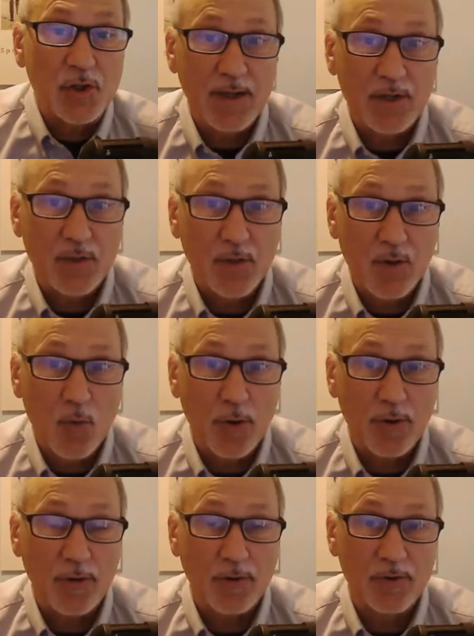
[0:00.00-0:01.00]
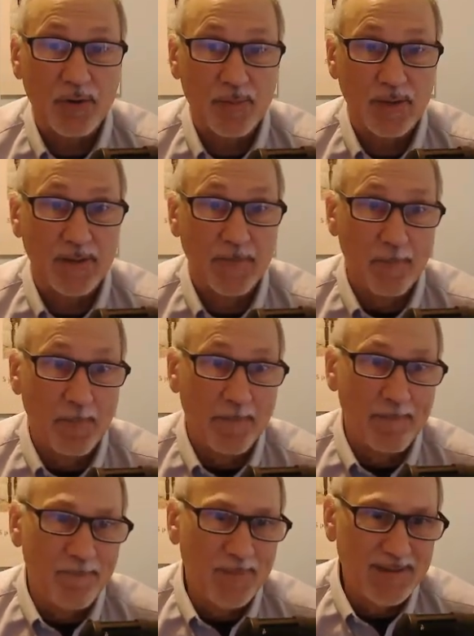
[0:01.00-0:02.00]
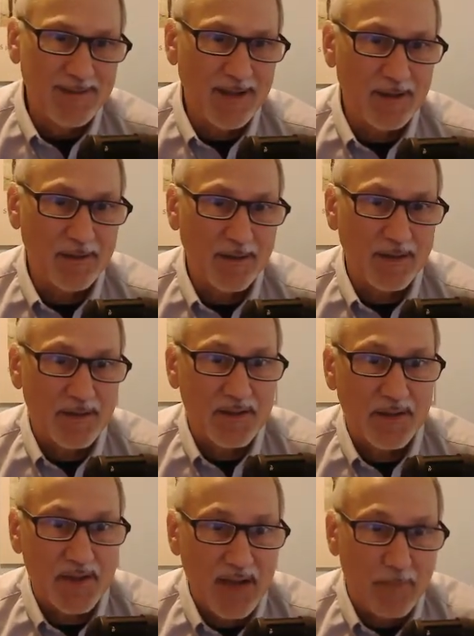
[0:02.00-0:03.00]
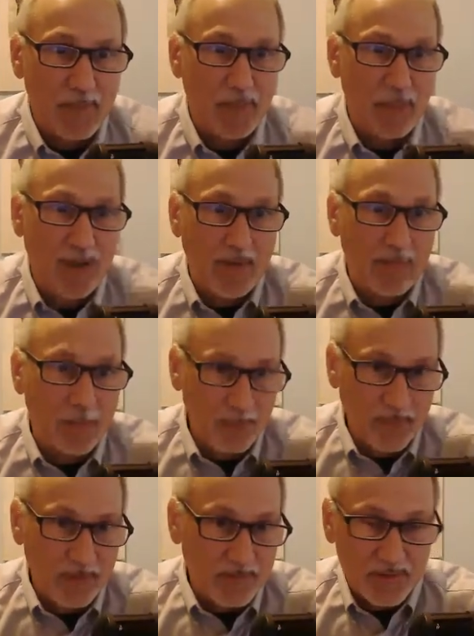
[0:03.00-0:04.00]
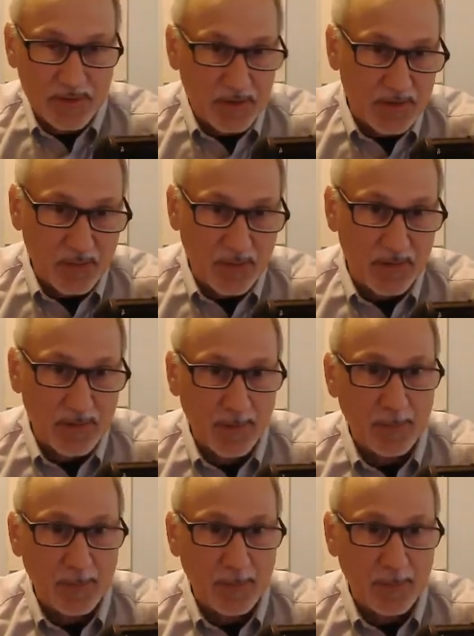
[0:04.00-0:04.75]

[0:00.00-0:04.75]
into a quarter note triplet. Take a look at this example. Starts with